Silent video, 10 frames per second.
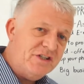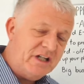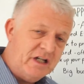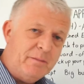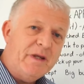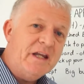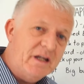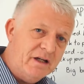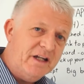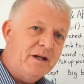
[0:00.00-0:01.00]
they're going to
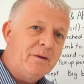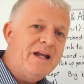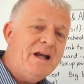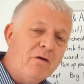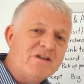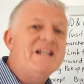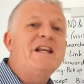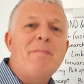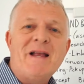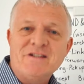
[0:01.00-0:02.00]
be, it obviously
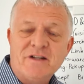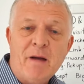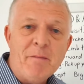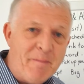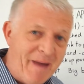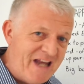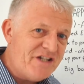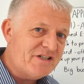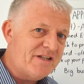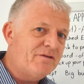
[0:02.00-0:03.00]
depends on how many
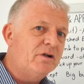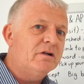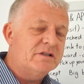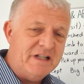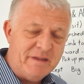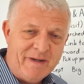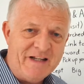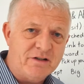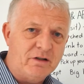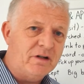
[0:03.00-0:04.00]
pages they've got, it
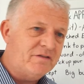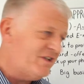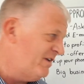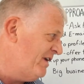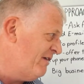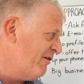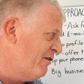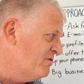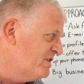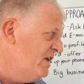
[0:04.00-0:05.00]
depends on a lot of
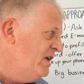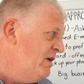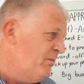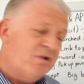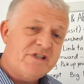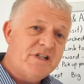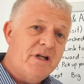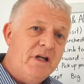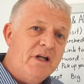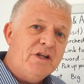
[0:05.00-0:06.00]
scenarios,
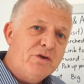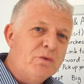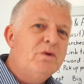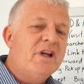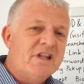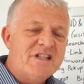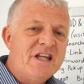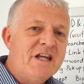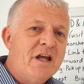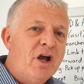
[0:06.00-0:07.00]
but you're going to
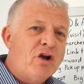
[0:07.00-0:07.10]
see